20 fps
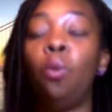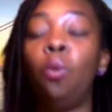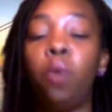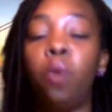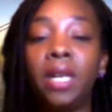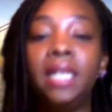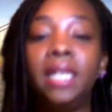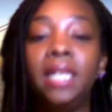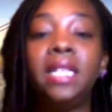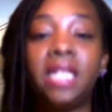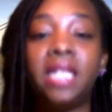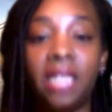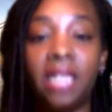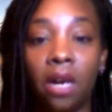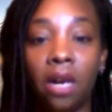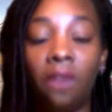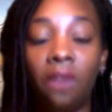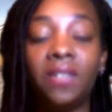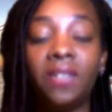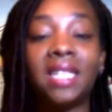we
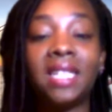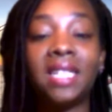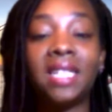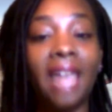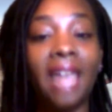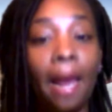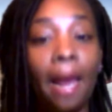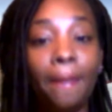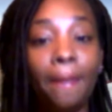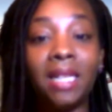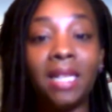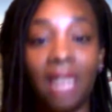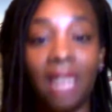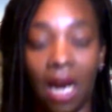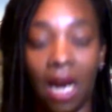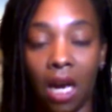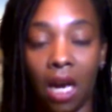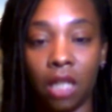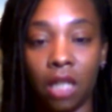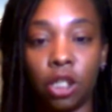self
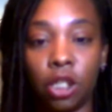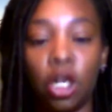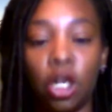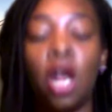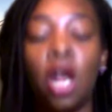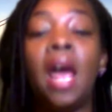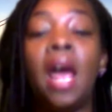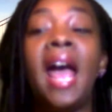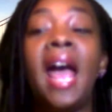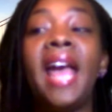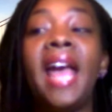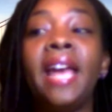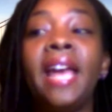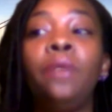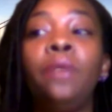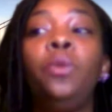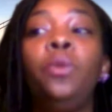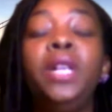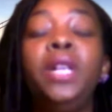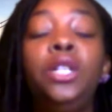sabotage,
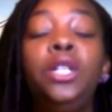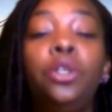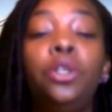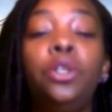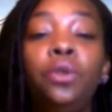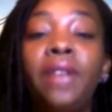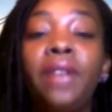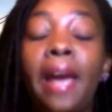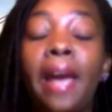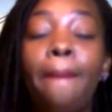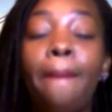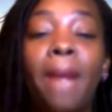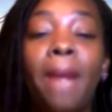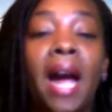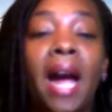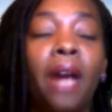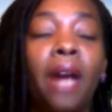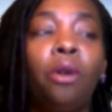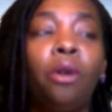and we do that by